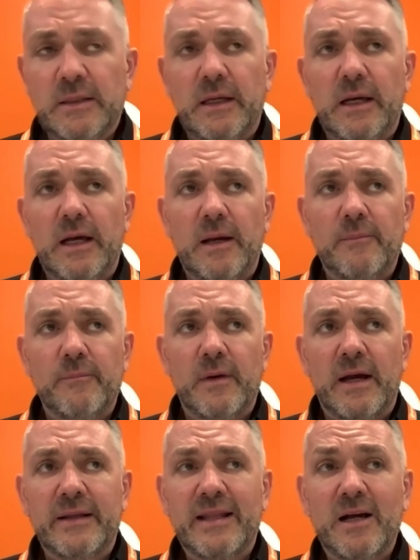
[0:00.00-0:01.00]
And
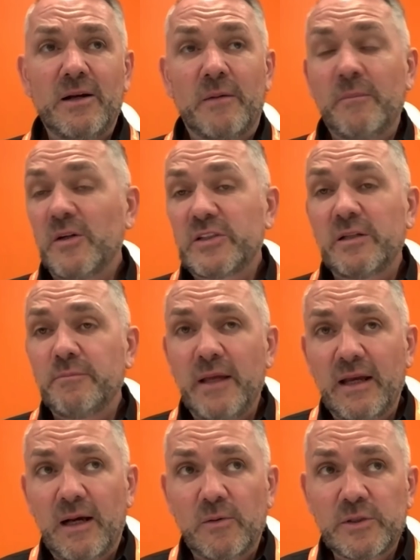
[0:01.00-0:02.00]
I must admit,
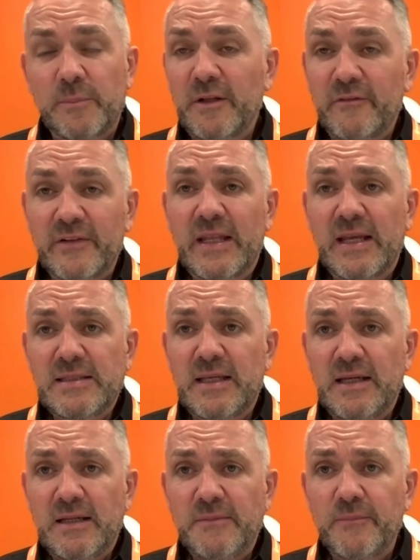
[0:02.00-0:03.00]
I was a bit of a
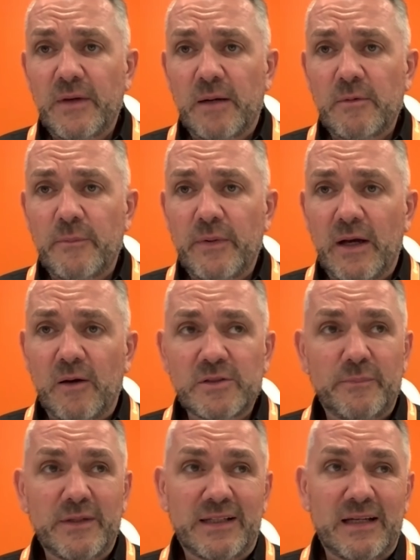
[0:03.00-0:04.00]
naysayer. I was a
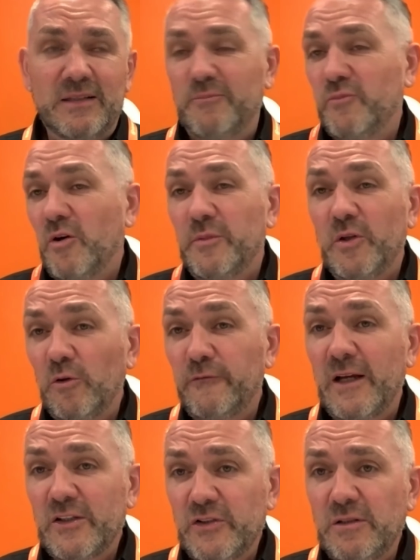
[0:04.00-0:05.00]
bit kind of probably
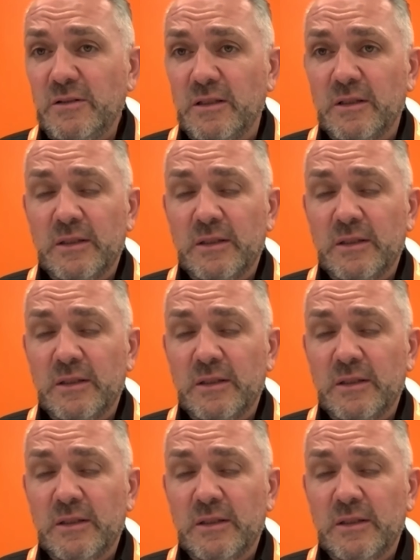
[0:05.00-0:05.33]
old-fashioned.